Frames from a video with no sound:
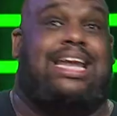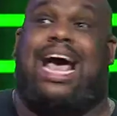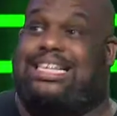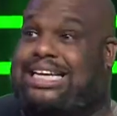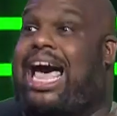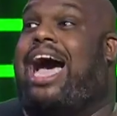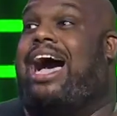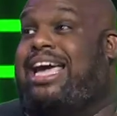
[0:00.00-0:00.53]

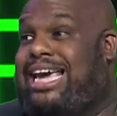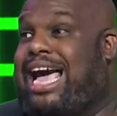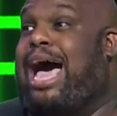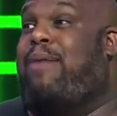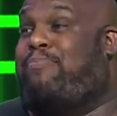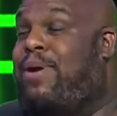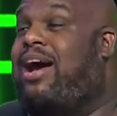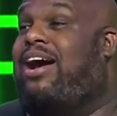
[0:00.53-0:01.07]
That's how he
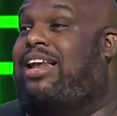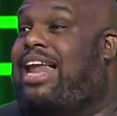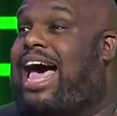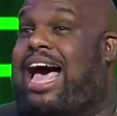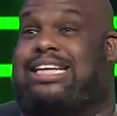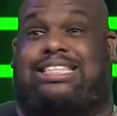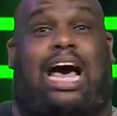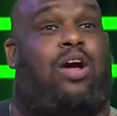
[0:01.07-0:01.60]
got
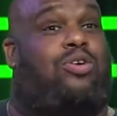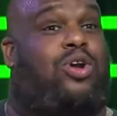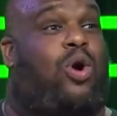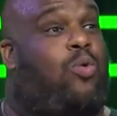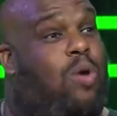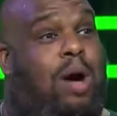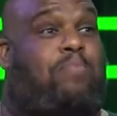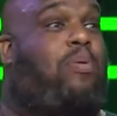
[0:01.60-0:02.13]
paralyzed. I don't know
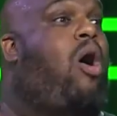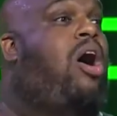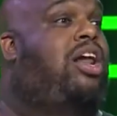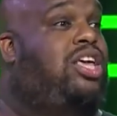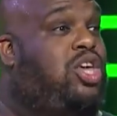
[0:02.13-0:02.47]
what party